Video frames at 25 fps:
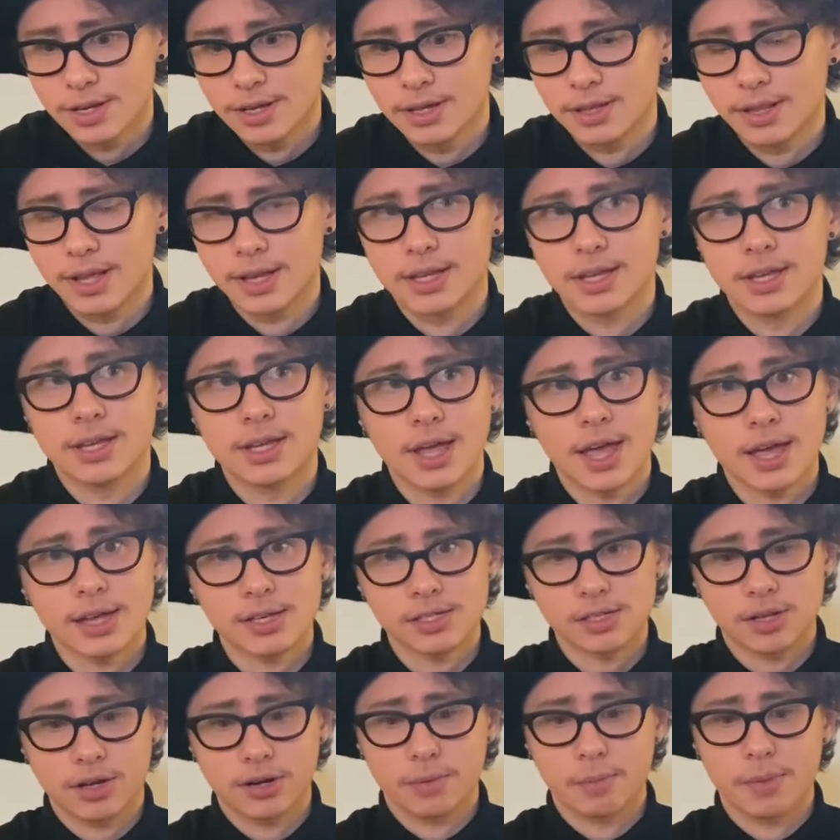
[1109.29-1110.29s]
Like,
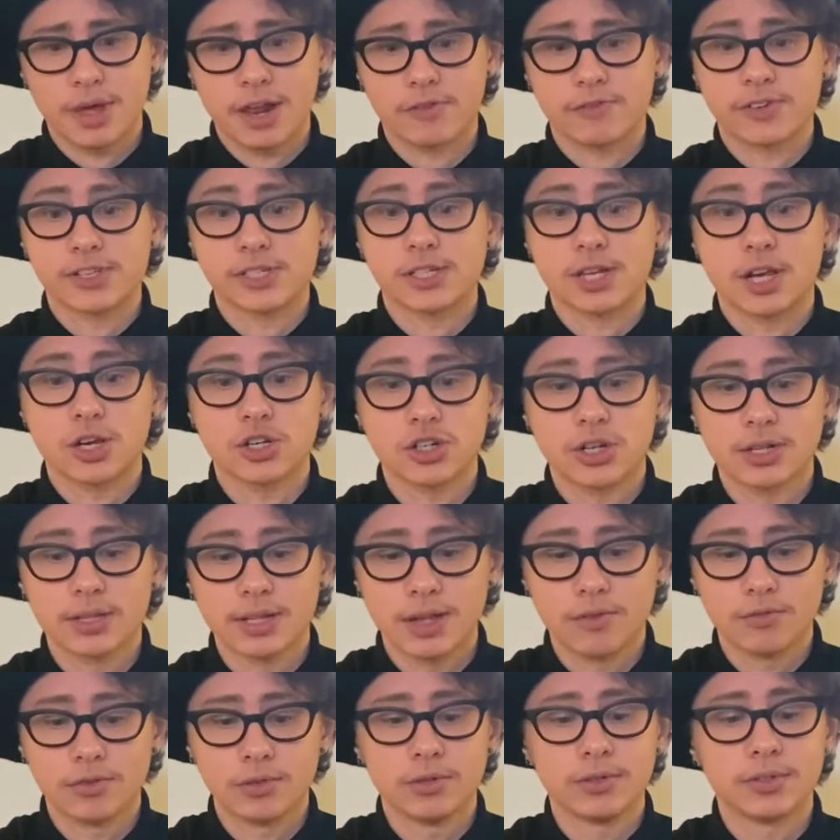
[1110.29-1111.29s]
yes, on a manifestation
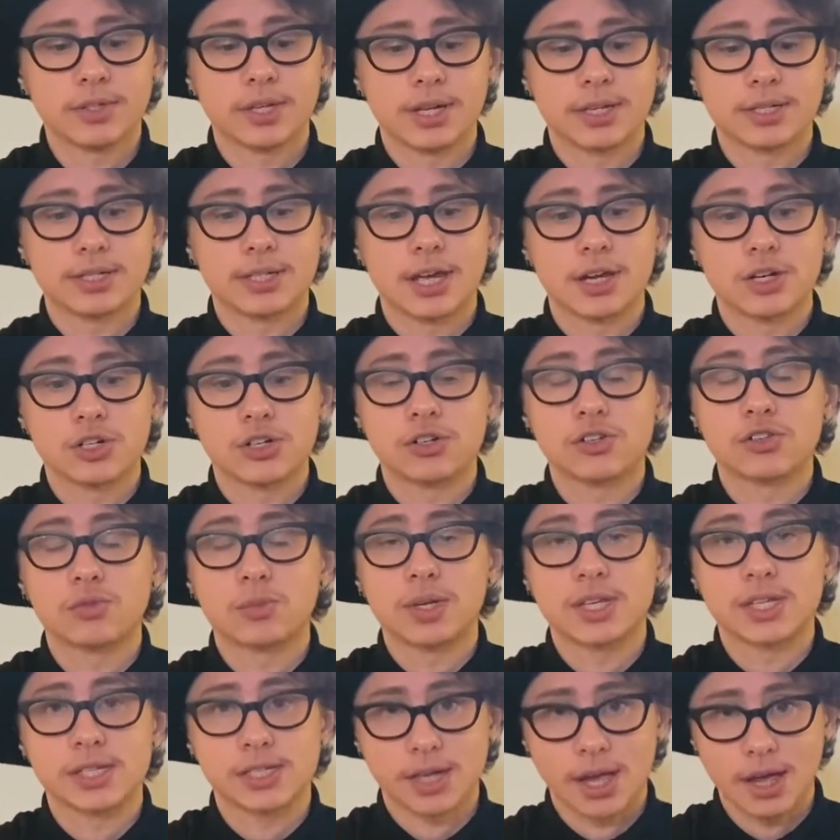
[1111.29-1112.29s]
level, the intentions
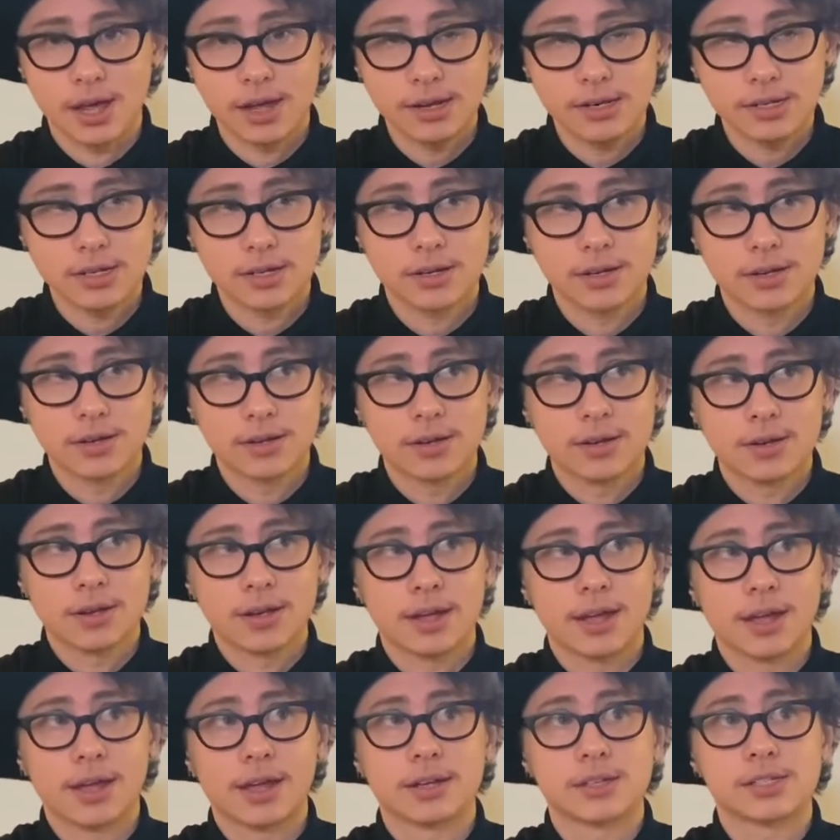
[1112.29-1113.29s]
we set
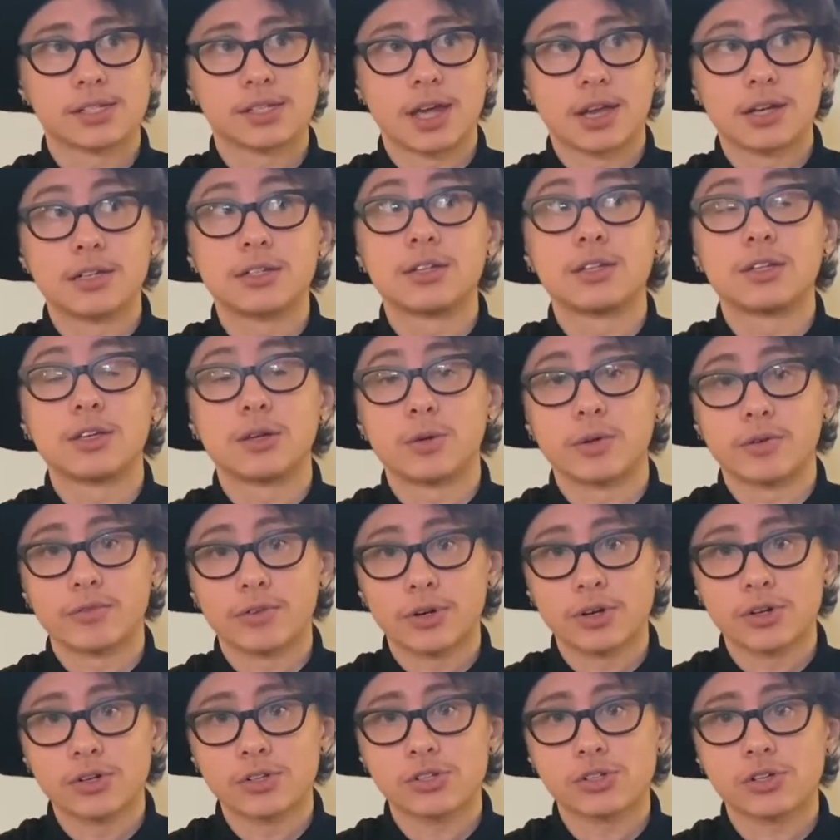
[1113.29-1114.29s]
and send to the
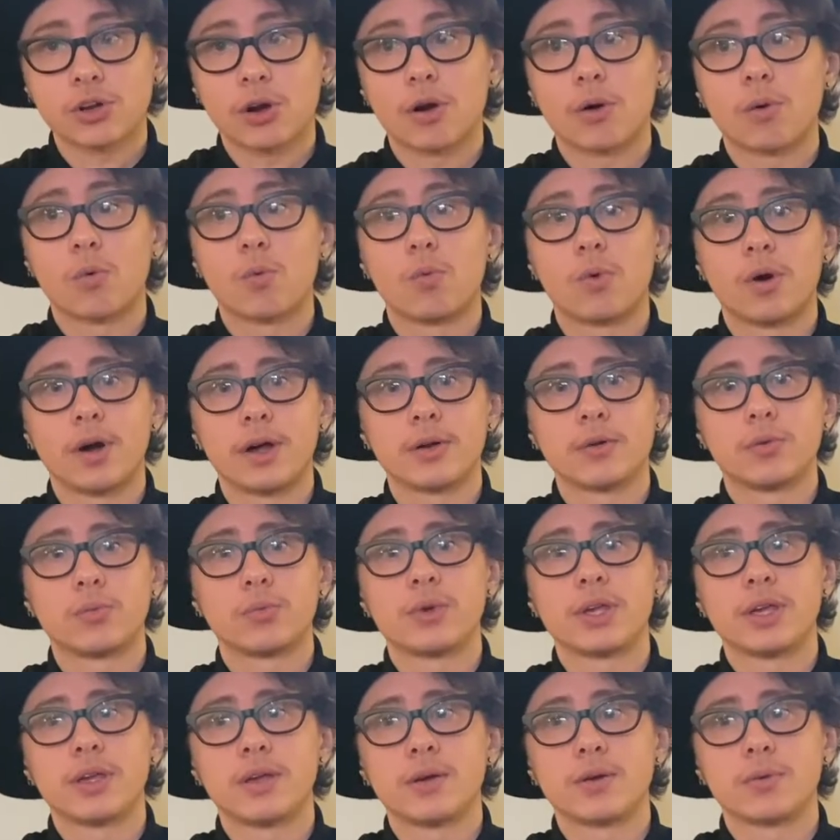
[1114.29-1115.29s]
universe are what
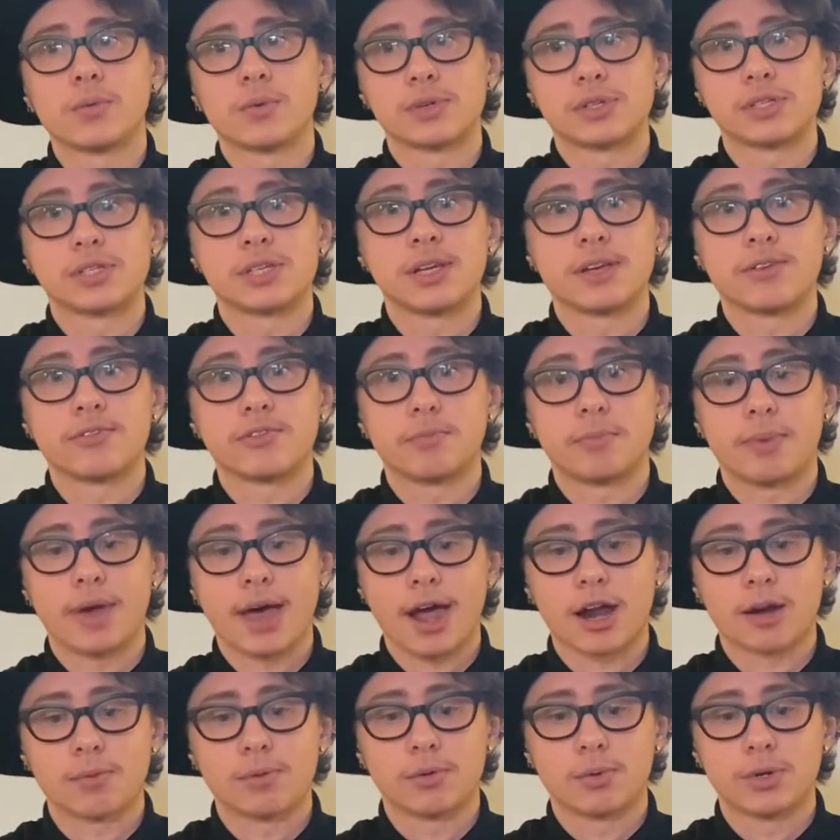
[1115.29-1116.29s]
we receive
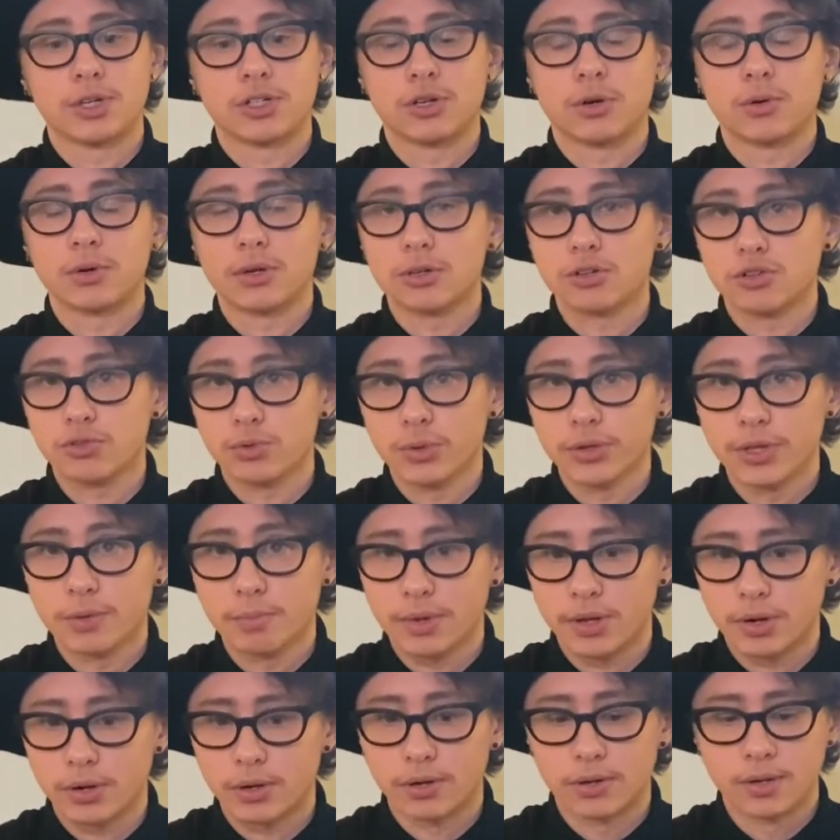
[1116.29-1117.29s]
back, but we don't control the
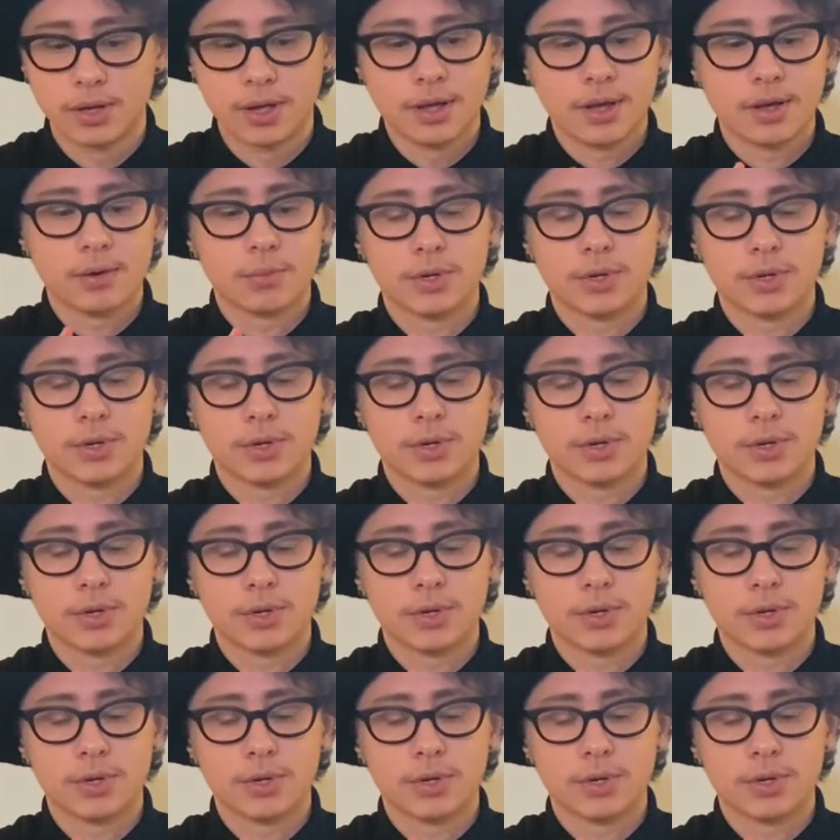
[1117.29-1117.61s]
middle.